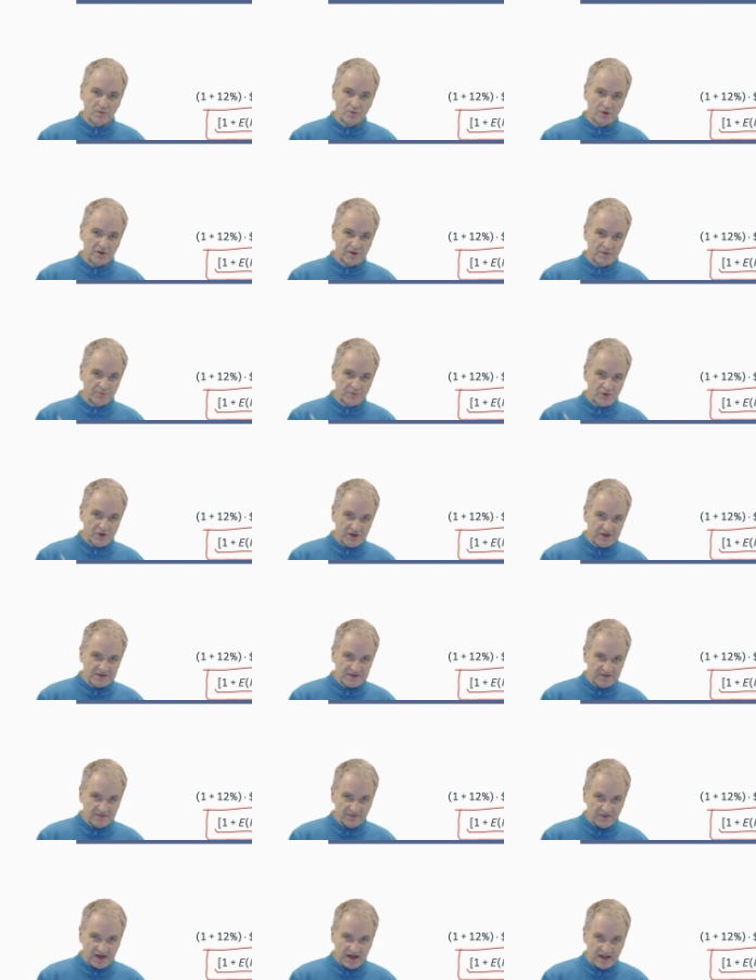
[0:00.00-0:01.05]
what the
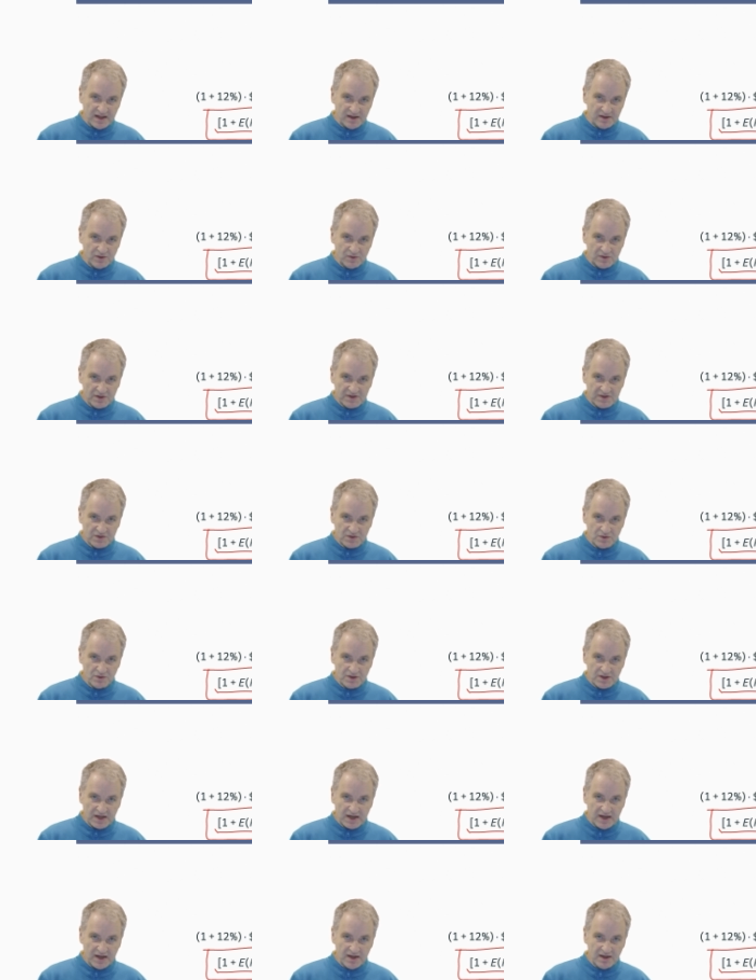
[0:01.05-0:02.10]
present value is
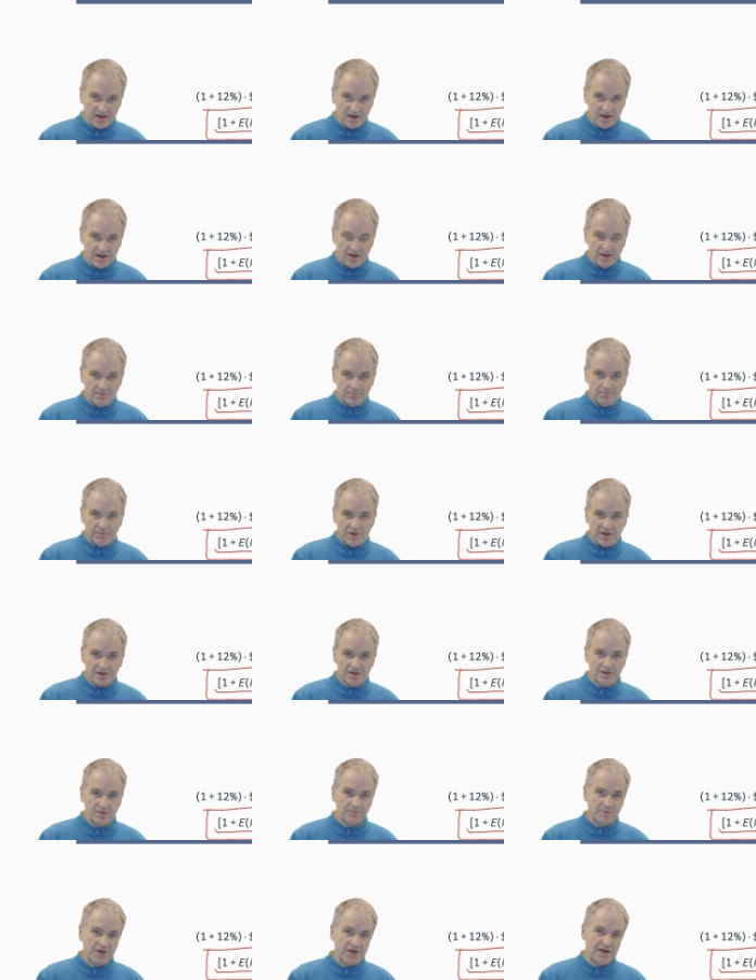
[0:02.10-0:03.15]
today,
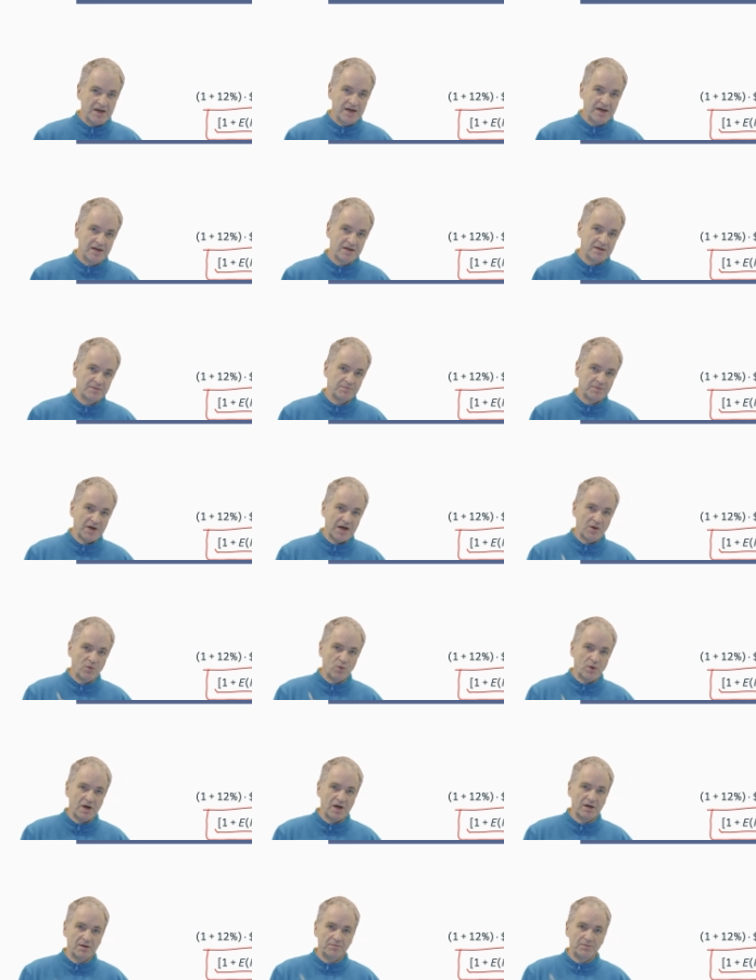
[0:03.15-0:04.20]
multiplied by
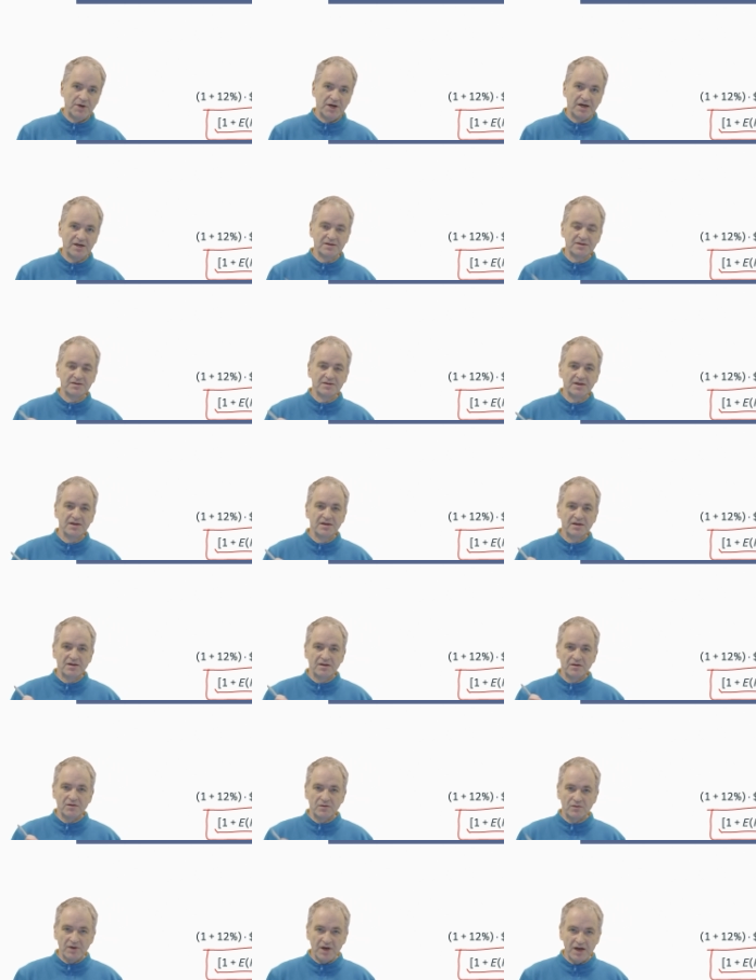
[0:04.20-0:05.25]
1 plus
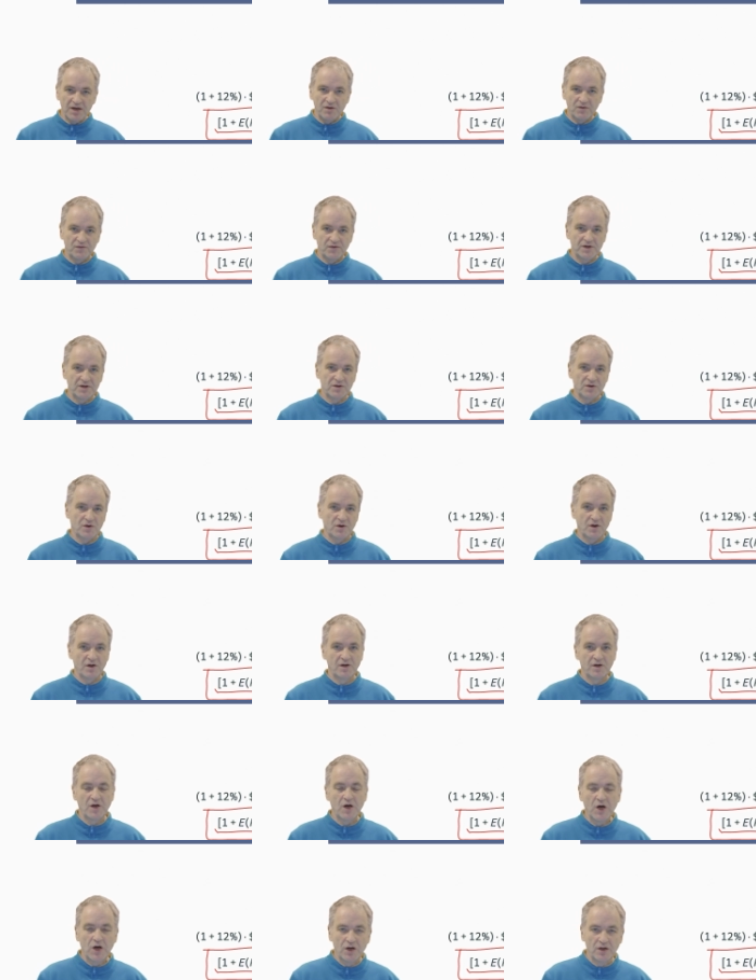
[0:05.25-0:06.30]
the rate of return
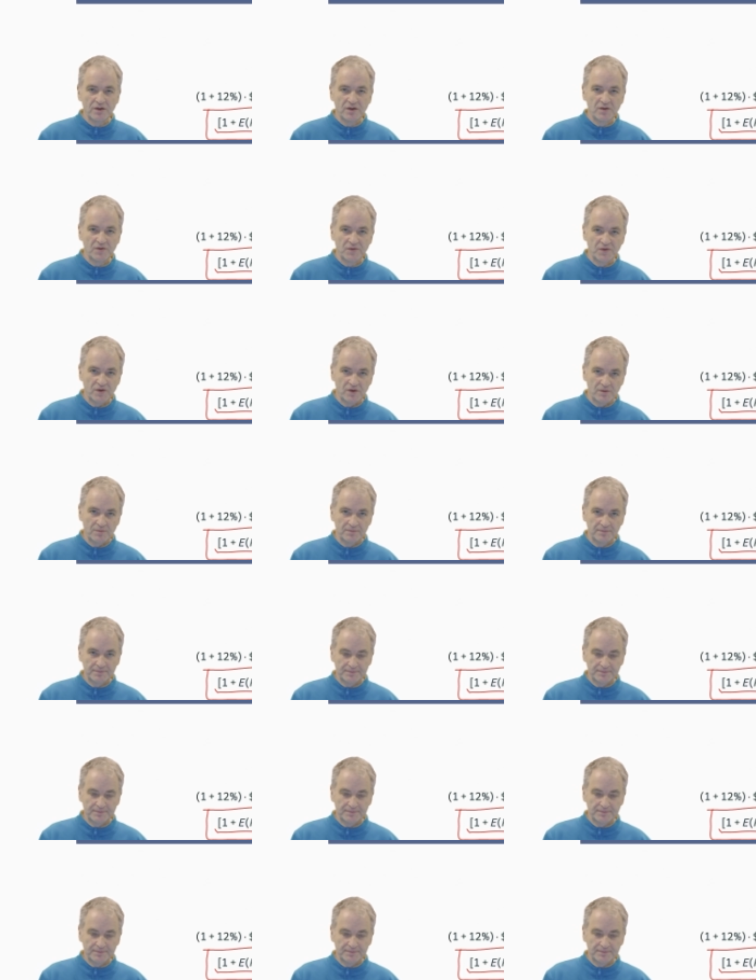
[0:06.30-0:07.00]
on the firm.